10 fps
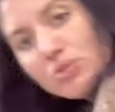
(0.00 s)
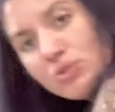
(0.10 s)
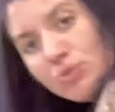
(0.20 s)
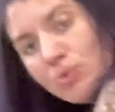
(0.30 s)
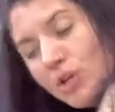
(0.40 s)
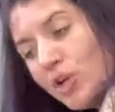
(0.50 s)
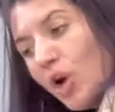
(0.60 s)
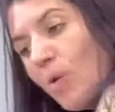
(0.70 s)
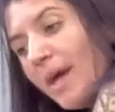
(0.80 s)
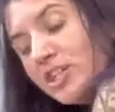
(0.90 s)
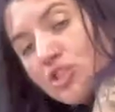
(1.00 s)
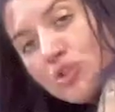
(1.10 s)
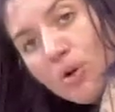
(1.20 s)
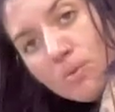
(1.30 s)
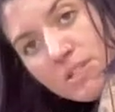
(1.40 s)
you to go at
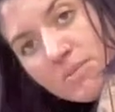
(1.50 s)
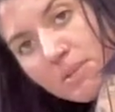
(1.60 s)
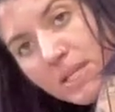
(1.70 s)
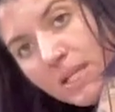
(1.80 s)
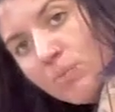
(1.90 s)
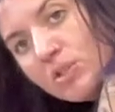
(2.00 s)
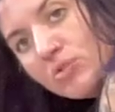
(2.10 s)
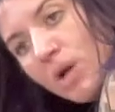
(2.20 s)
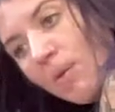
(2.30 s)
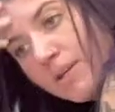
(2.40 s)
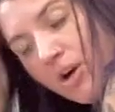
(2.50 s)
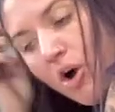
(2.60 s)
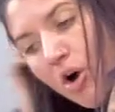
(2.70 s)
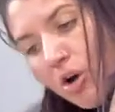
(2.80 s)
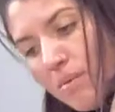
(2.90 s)
your own speed. We do not want to
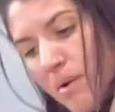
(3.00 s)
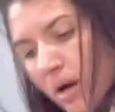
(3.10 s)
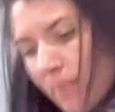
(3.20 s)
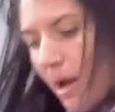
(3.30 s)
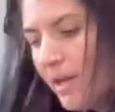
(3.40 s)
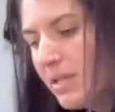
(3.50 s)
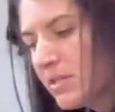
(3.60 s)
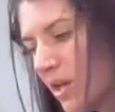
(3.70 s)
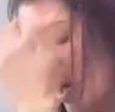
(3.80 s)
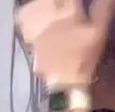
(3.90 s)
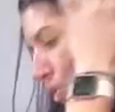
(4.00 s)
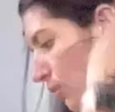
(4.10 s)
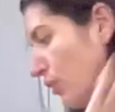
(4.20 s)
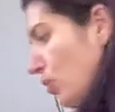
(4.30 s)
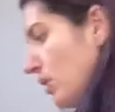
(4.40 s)
harm our bodies.
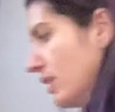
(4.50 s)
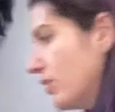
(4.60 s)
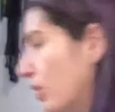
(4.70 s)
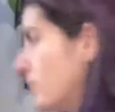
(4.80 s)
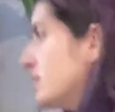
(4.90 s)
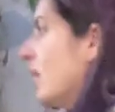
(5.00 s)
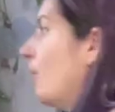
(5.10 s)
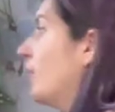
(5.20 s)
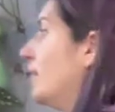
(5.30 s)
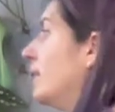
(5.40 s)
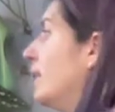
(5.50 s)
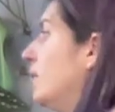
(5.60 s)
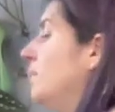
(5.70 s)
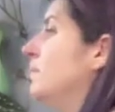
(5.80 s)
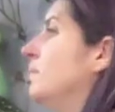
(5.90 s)
So if you need to go slower, inhale